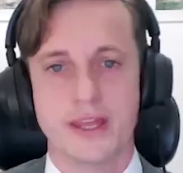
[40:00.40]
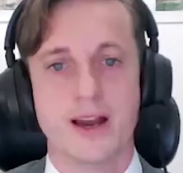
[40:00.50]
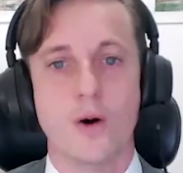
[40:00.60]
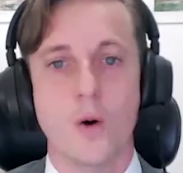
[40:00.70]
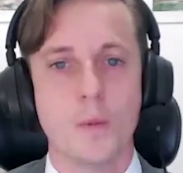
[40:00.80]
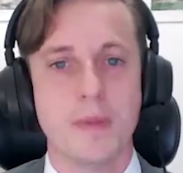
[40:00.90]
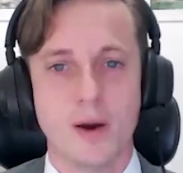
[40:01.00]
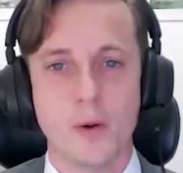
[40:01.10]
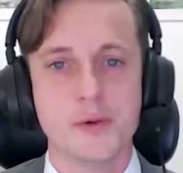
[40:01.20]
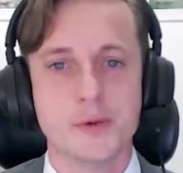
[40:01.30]
they are all
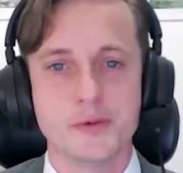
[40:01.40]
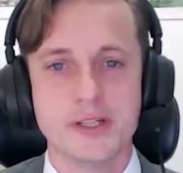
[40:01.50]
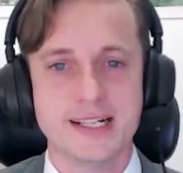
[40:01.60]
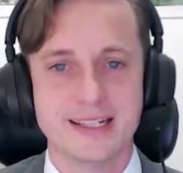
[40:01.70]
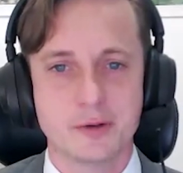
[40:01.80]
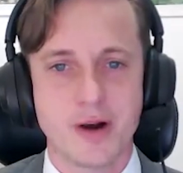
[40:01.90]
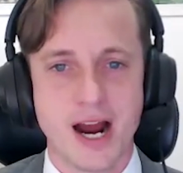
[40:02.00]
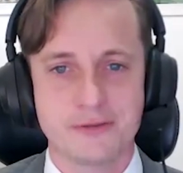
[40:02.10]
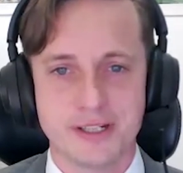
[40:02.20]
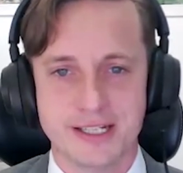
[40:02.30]
my own uniquely
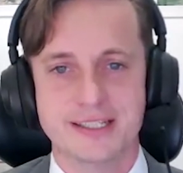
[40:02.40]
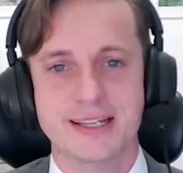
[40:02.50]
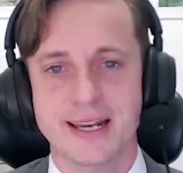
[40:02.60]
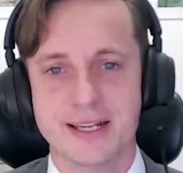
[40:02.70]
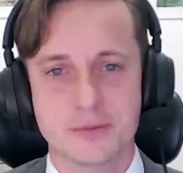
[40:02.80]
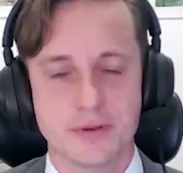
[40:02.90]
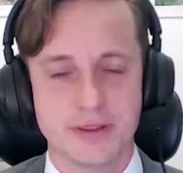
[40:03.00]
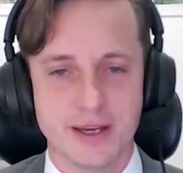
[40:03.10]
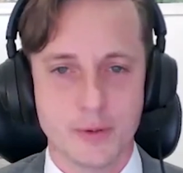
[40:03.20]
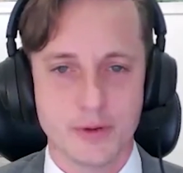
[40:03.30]
crafted indicators with
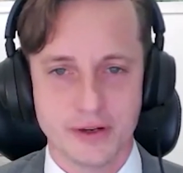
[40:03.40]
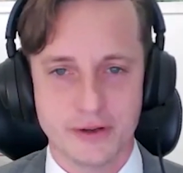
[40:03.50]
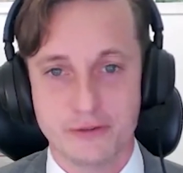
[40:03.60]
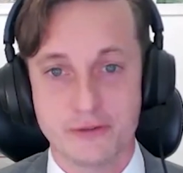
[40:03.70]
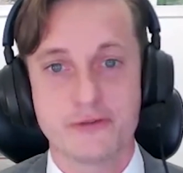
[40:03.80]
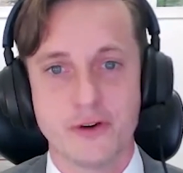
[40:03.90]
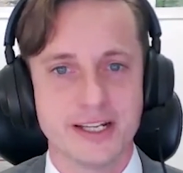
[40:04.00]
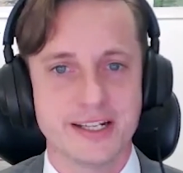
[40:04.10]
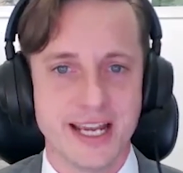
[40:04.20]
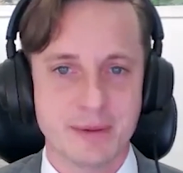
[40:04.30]
their own
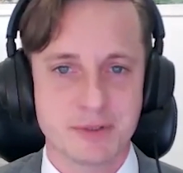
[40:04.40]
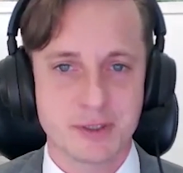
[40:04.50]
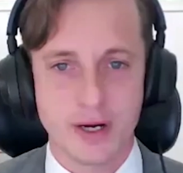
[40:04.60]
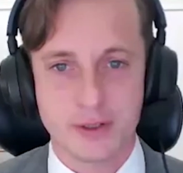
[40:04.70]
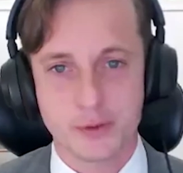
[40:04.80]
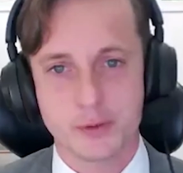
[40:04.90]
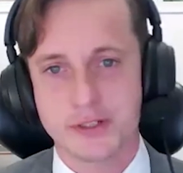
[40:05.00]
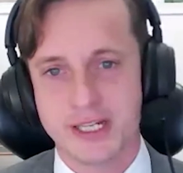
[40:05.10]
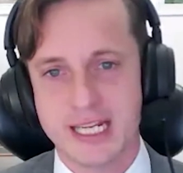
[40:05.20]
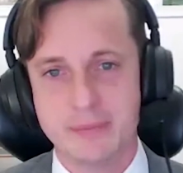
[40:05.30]
funny names. So I don't
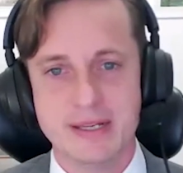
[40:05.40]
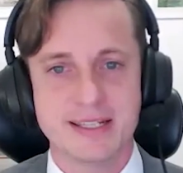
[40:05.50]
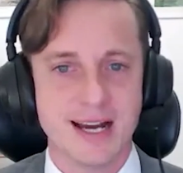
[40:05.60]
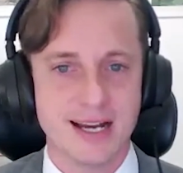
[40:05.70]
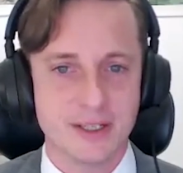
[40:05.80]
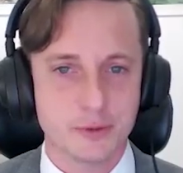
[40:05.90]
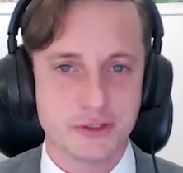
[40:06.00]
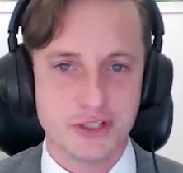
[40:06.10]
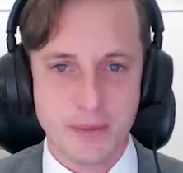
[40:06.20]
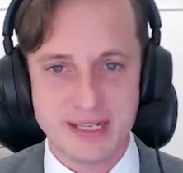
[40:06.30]
use EBITDA, I use
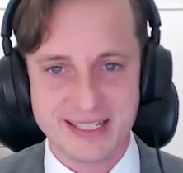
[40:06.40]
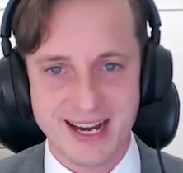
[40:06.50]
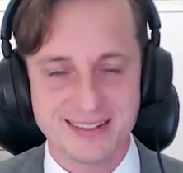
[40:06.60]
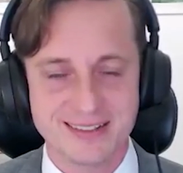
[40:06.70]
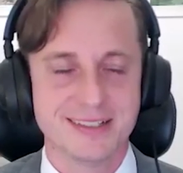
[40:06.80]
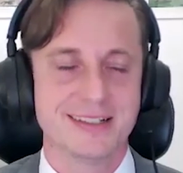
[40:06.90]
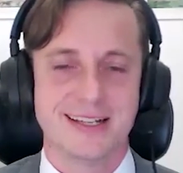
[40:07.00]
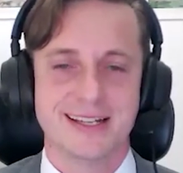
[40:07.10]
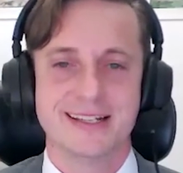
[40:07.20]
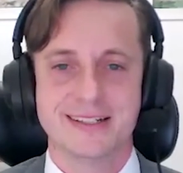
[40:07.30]
Jeppes,
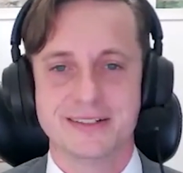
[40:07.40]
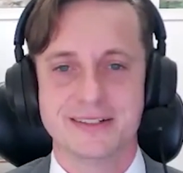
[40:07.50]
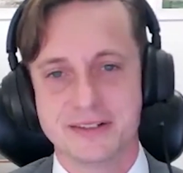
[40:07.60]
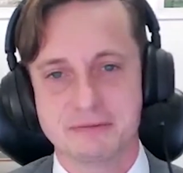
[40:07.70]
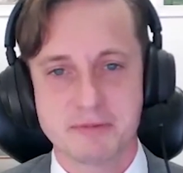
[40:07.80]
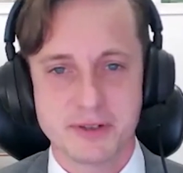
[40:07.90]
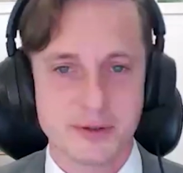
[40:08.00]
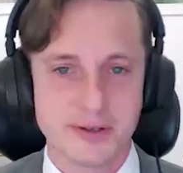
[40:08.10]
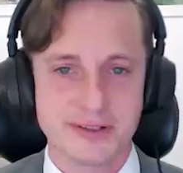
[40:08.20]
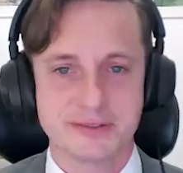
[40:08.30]
and
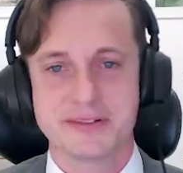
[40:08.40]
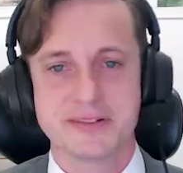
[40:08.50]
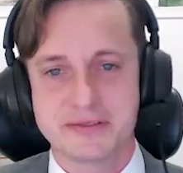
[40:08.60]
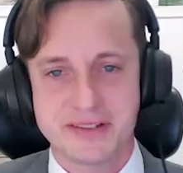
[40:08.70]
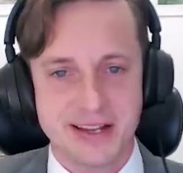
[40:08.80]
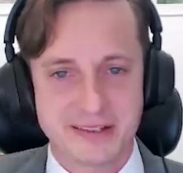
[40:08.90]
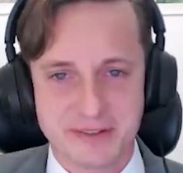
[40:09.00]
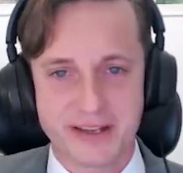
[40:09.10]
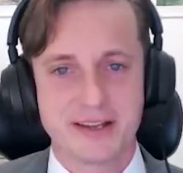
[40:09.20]
yeah,